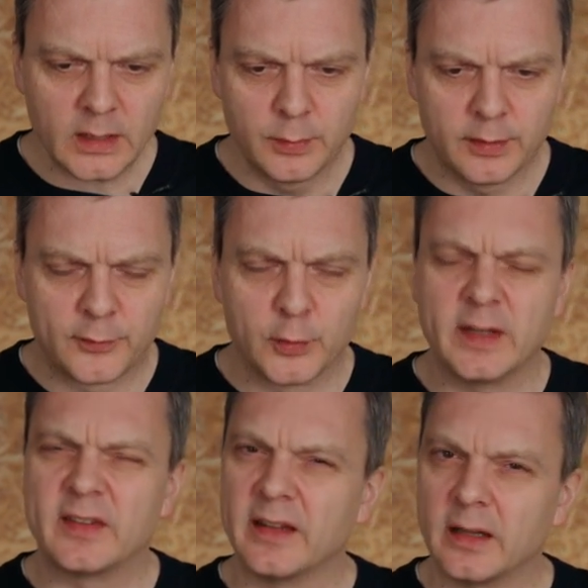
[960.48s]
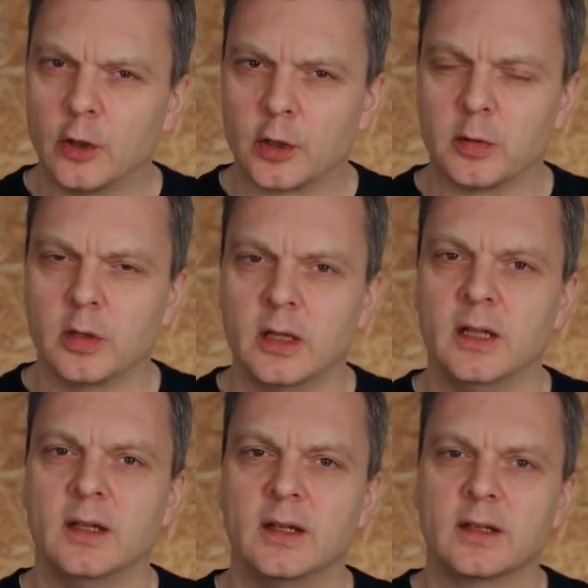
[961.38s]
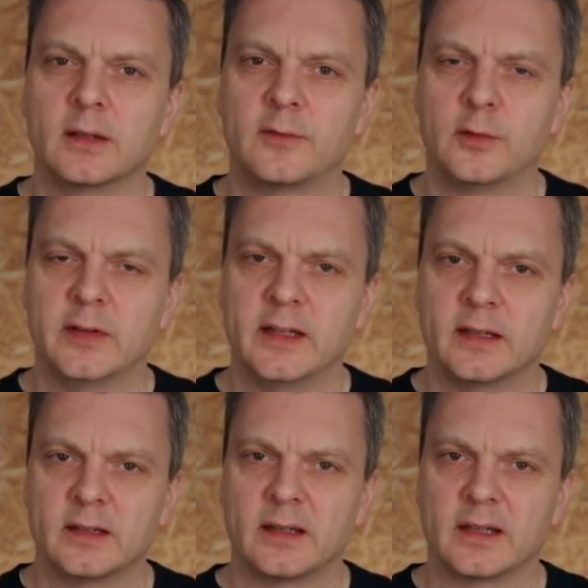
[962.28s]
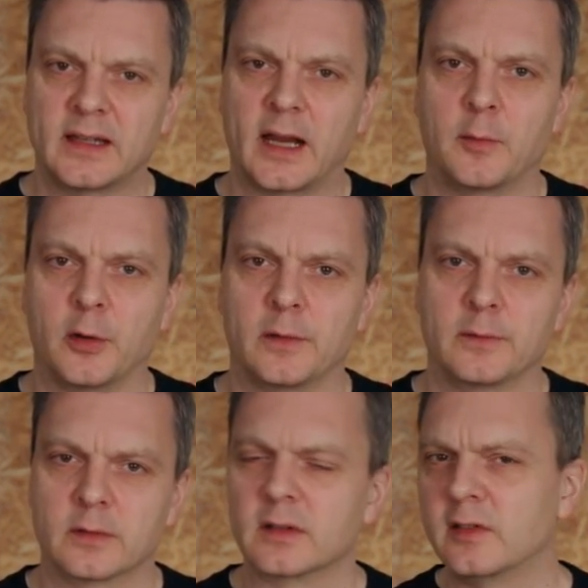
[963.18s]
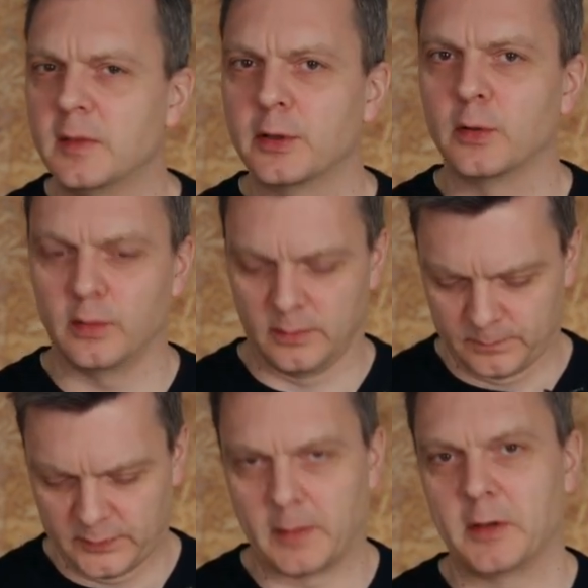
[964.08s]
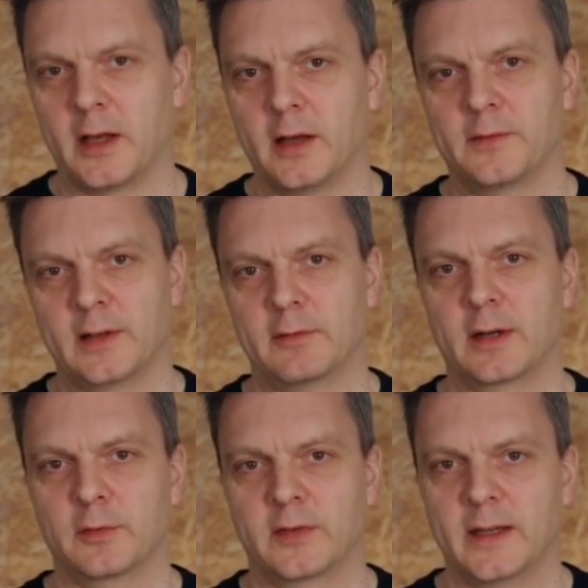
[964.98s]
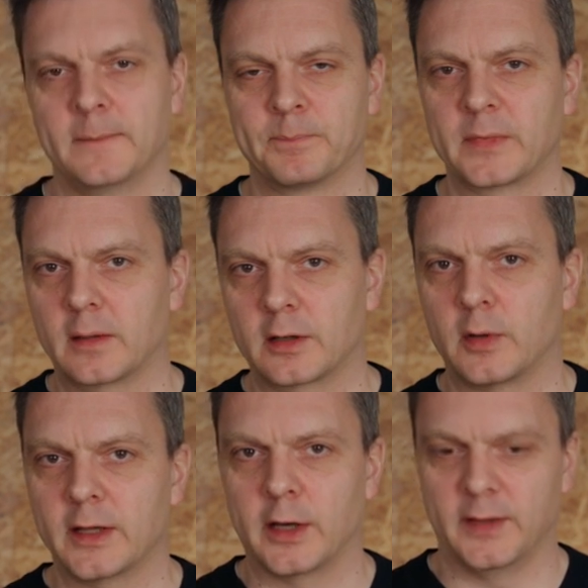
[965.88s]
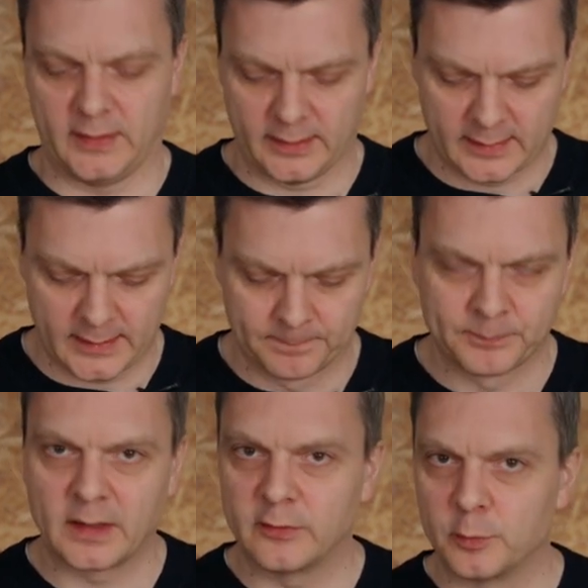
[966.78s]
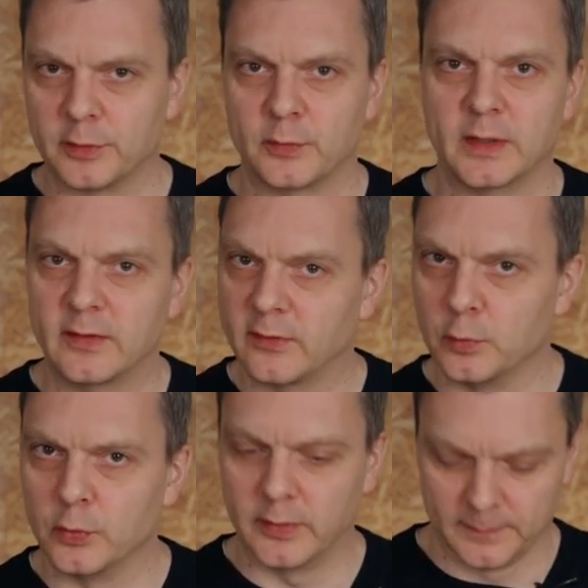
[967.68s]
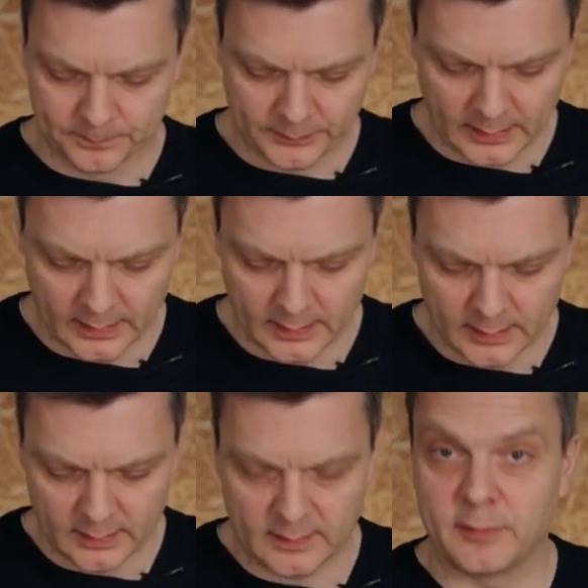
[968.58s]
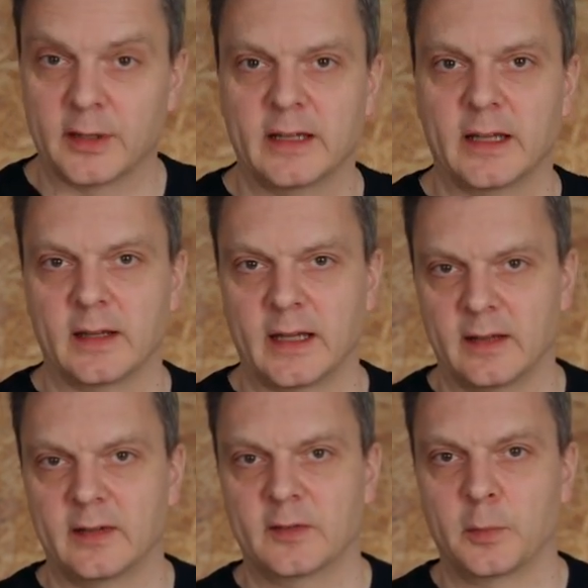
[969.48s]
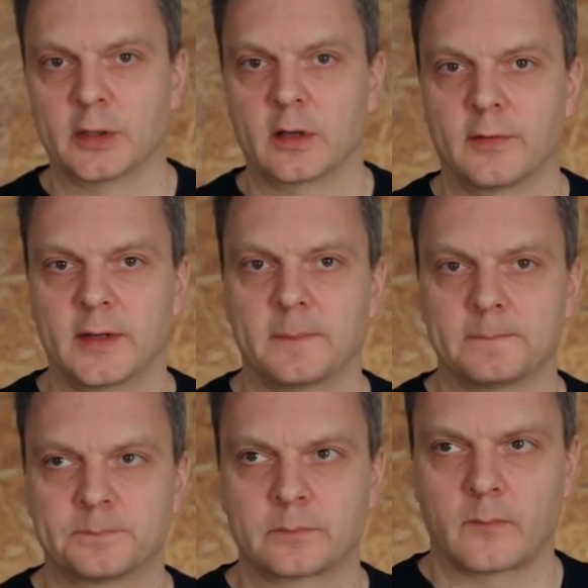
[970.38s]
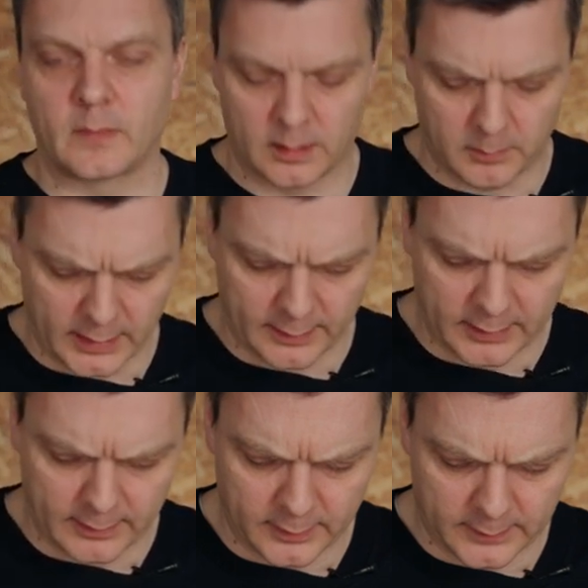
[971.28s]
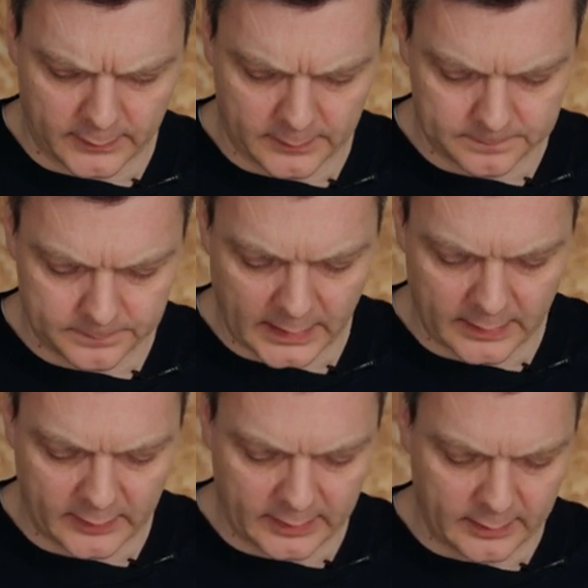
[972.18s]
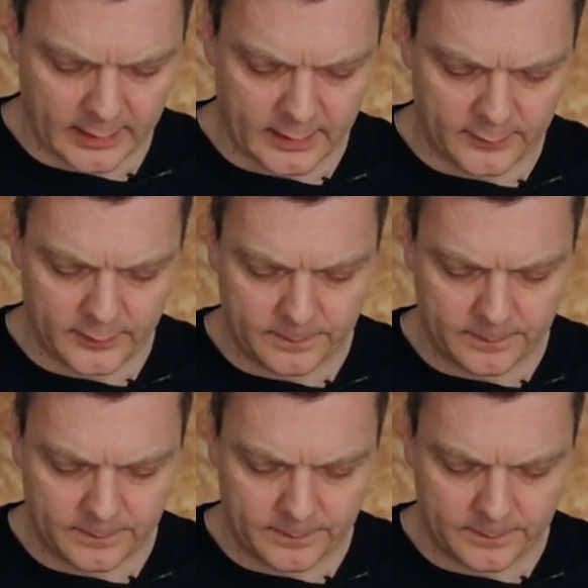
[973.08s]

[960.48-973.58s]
With the fruit, it's a little herbal, fruity, and caramel. Typical Tamana flavor, I would say. Quite high acidity, super sweet, smooth. Definitely an 86-point coffee. Might even give it 86.5.